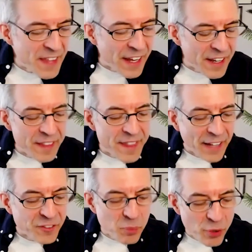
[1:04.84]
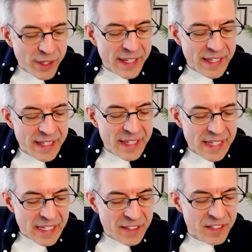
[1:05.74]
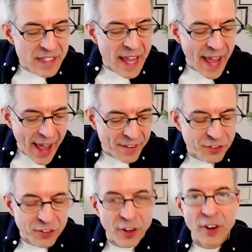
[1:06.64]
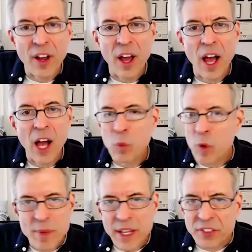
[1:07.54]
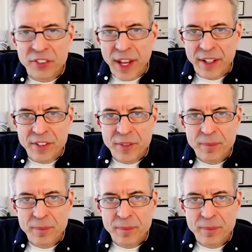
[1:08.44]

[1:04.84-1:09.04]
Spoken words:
that that's a pretty easy answer. We'd be extinct.